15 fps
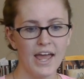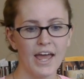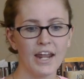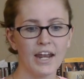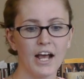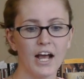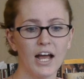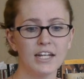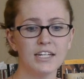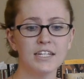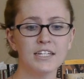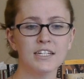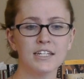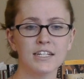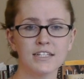and I
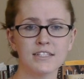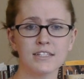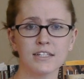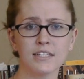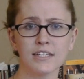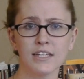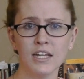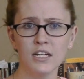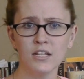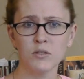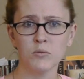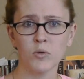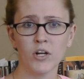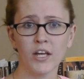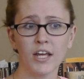needed to get sick again in the
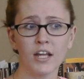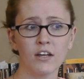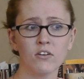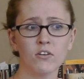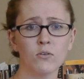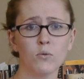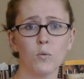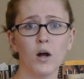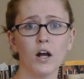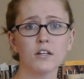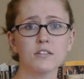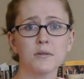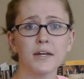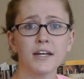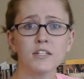morning and I couldn't walk,
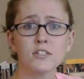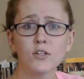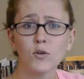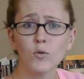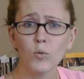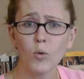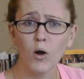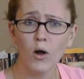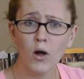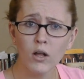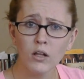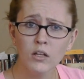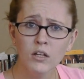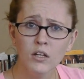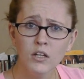so I had to
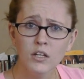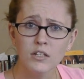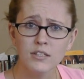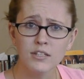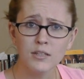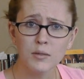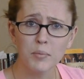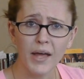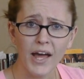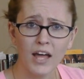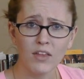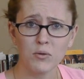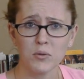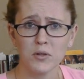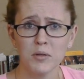crawl to the
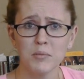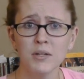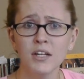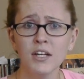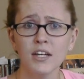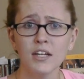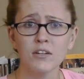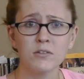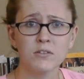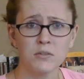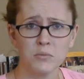bathroom, and it was the